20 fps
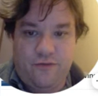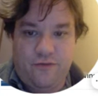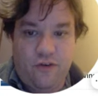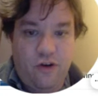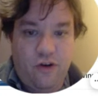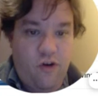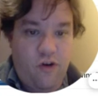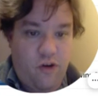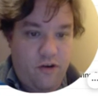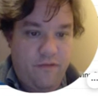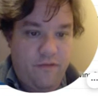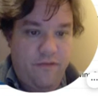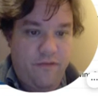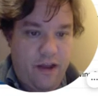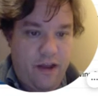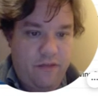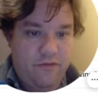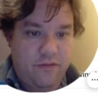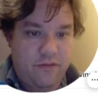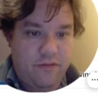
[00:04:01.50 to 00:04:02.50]
4 or
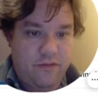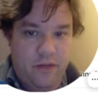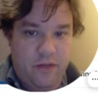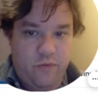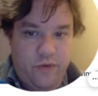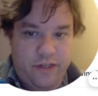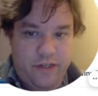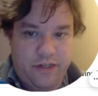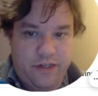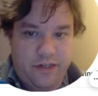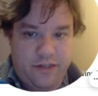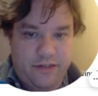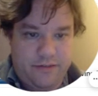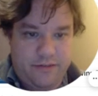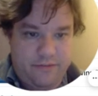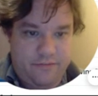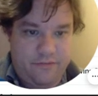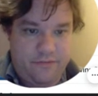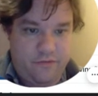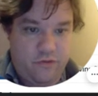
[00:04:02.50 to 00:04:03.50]
5 spade winners,
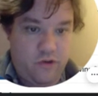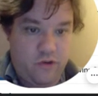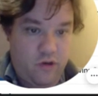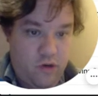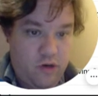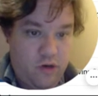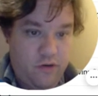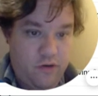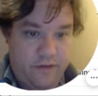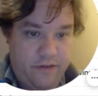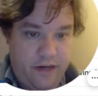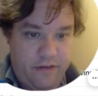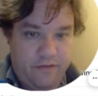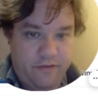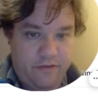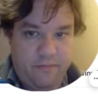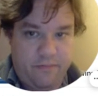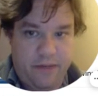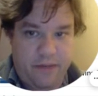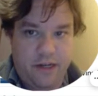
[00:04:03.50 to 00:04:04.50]
4 or
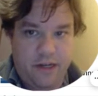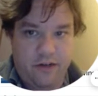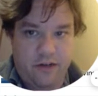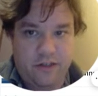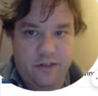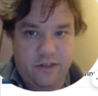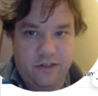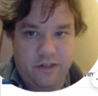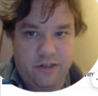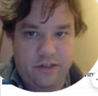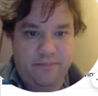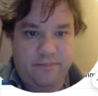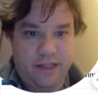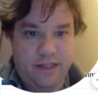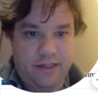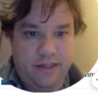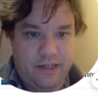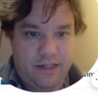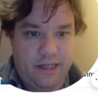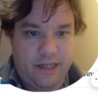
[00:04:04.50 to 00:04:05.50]
5, depending on the
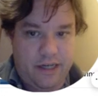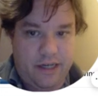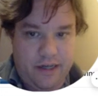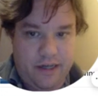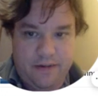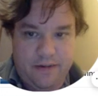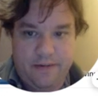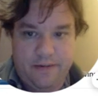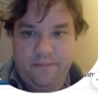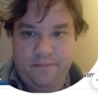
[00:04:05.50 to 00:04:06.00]
spade king.